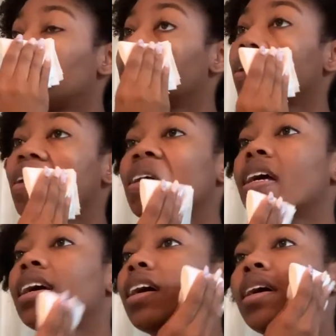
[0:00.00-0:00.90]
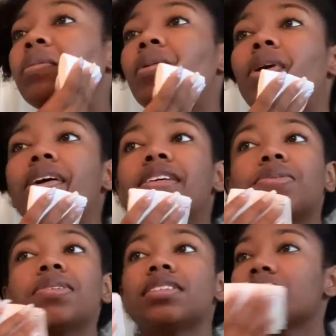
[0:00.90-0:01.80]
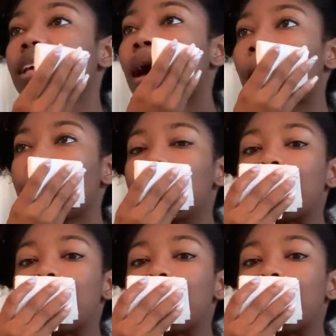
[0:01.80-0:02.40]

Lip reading: the more expensive side.